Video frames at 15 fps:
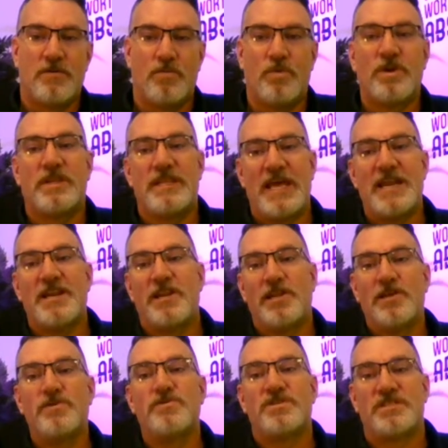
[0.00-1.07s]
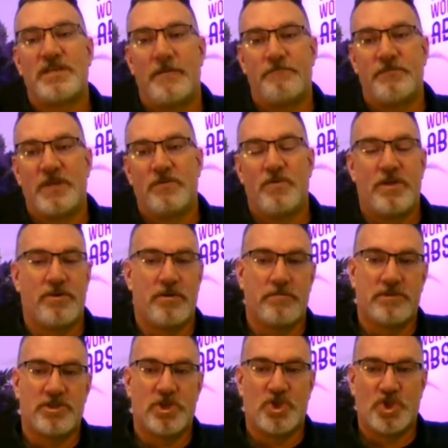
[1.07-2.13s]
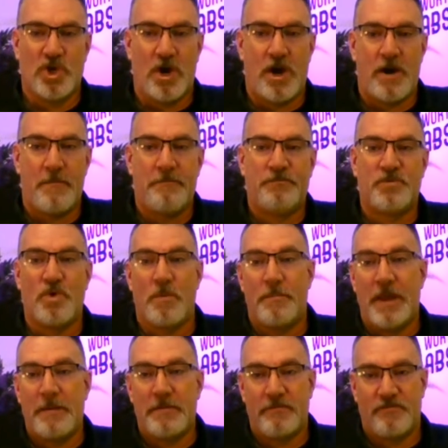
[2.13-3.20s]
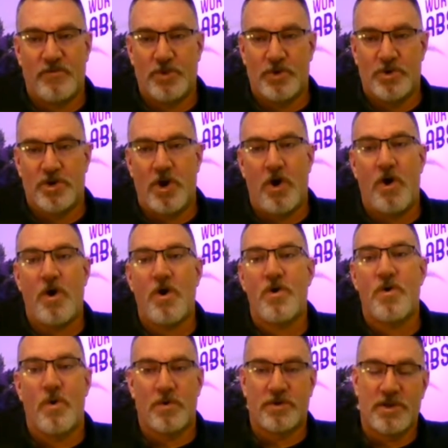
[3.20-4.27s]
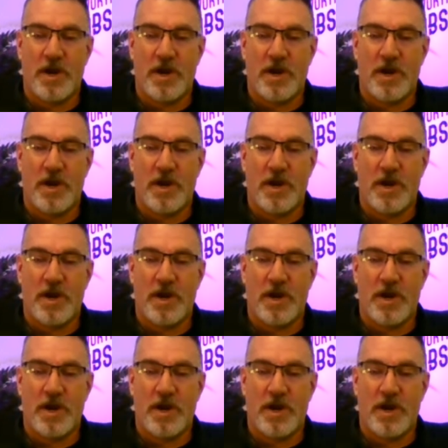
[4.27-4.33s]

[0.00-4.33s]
would then lose something, whether it was a job or payment for their car or